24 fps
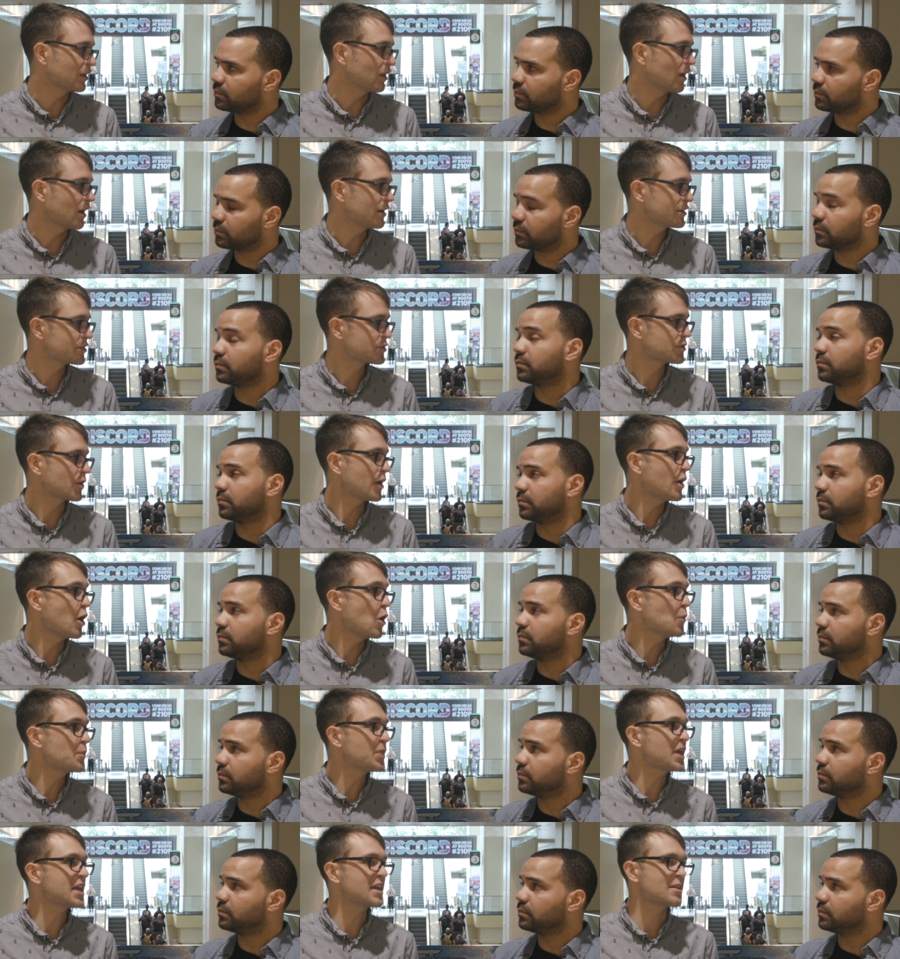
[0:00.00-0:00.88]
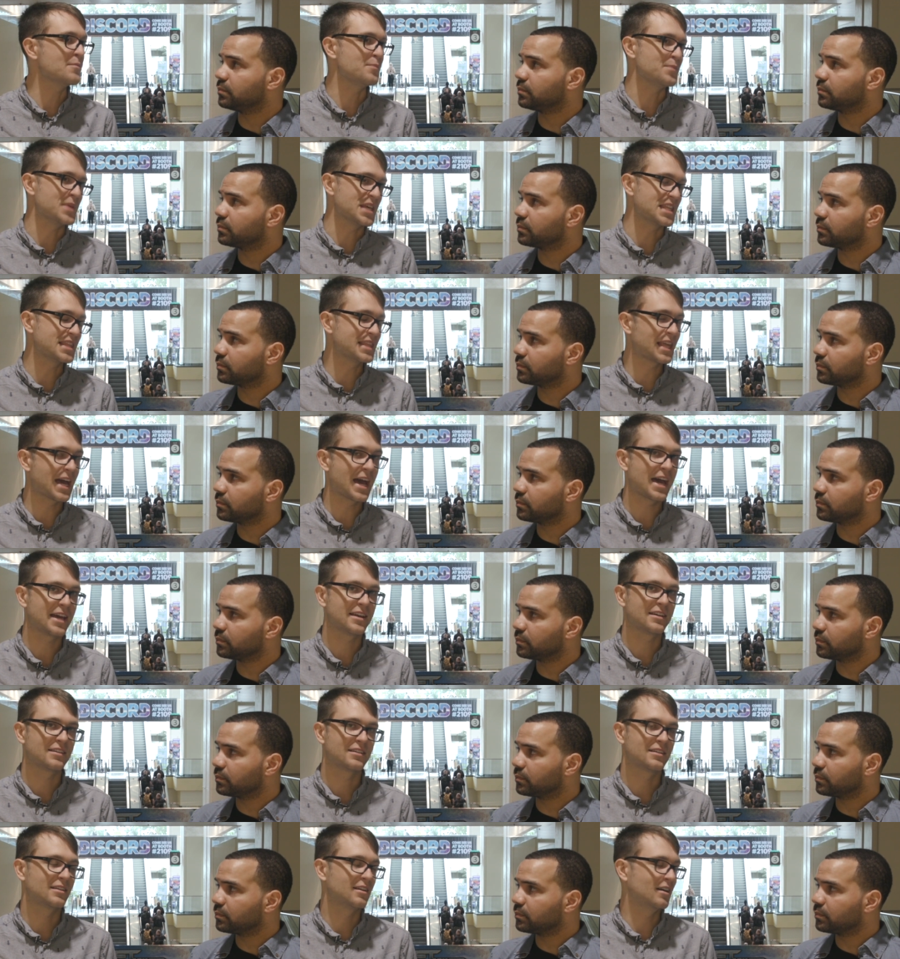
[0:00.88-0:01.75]
Speaker 1: launch, so mm. I hope they can beat
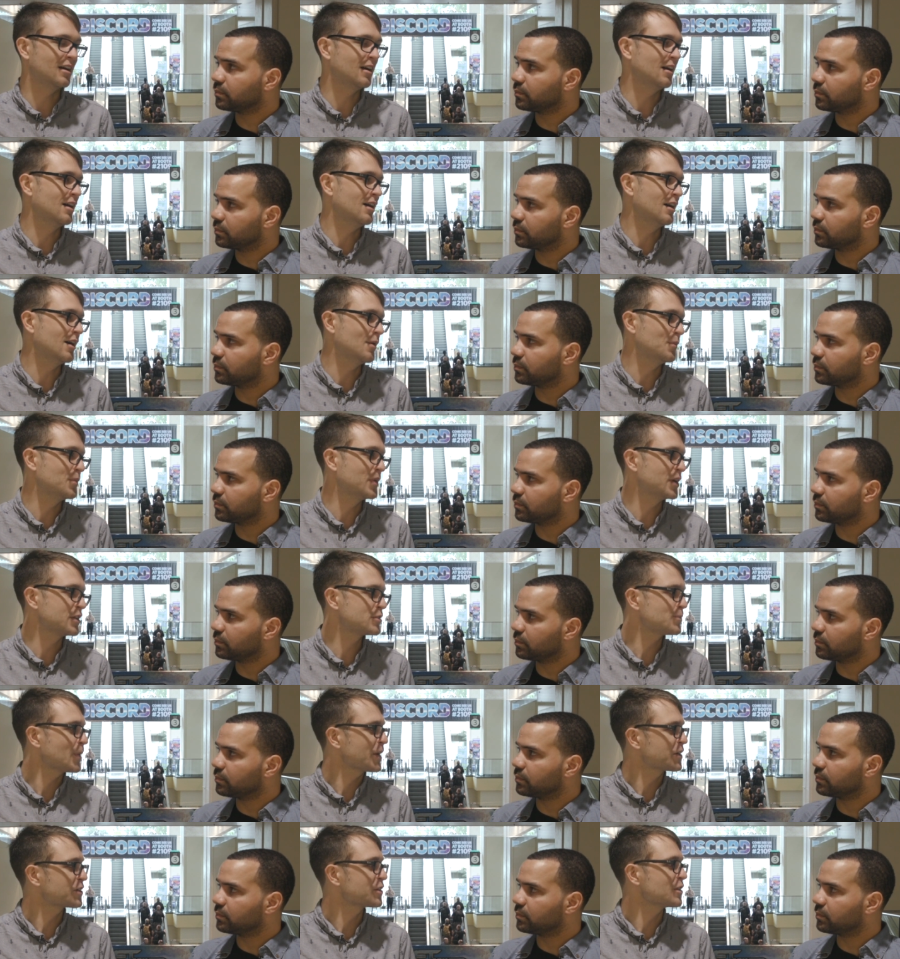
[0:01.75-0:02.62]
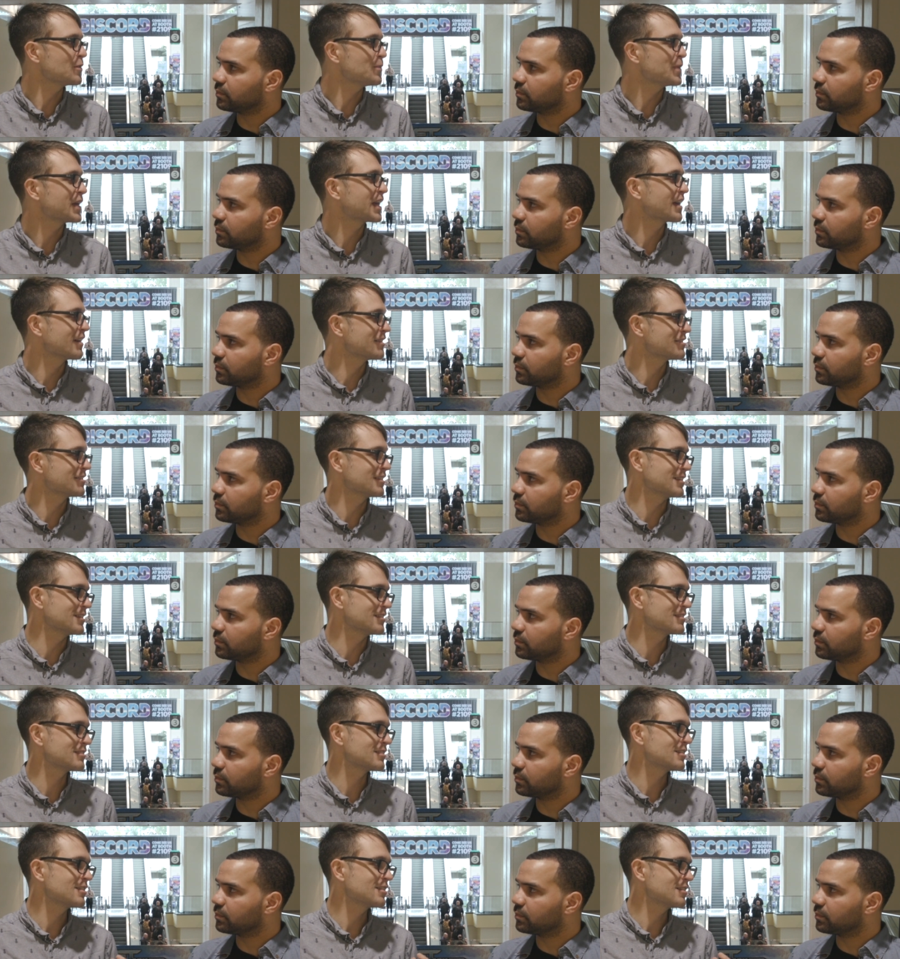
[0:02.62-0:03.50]
that, um, especially because it
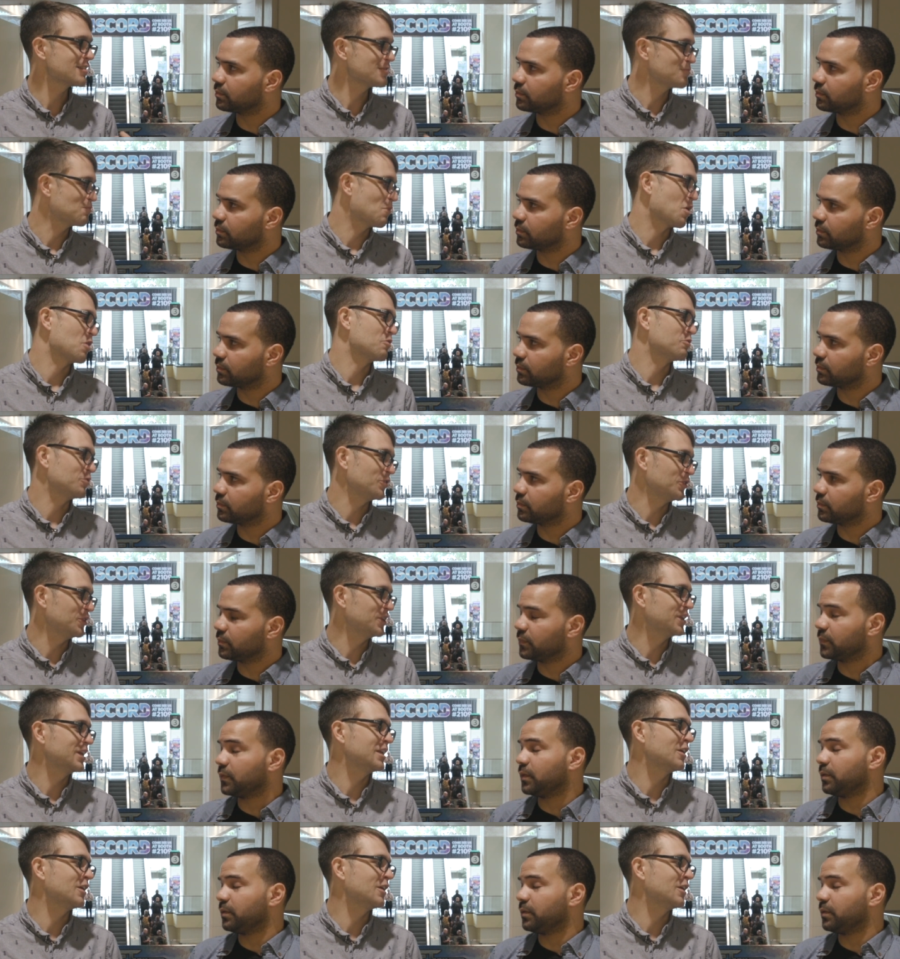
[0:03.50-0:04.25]
is Marvel